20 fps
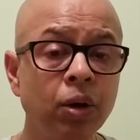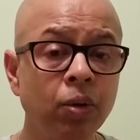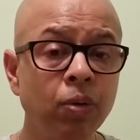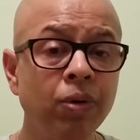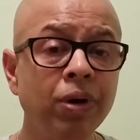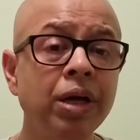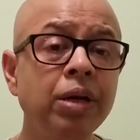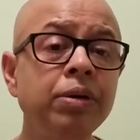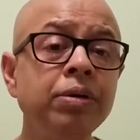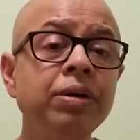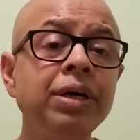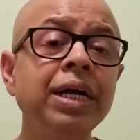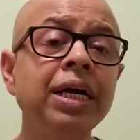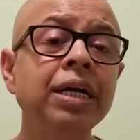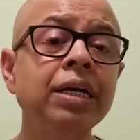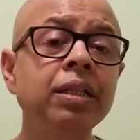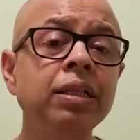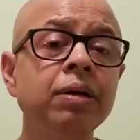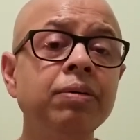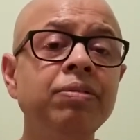where you
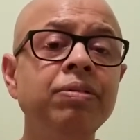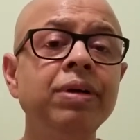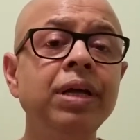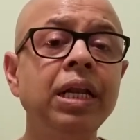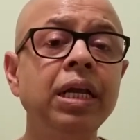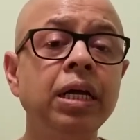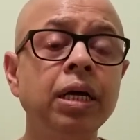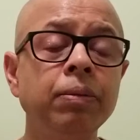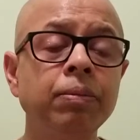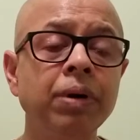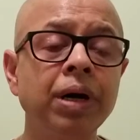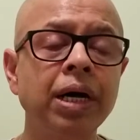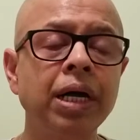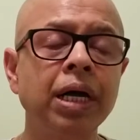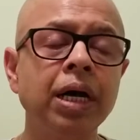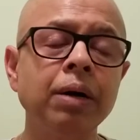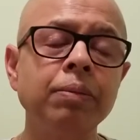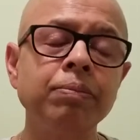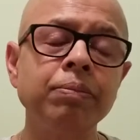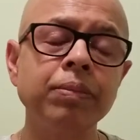get the feeling of I
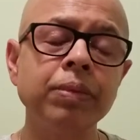am,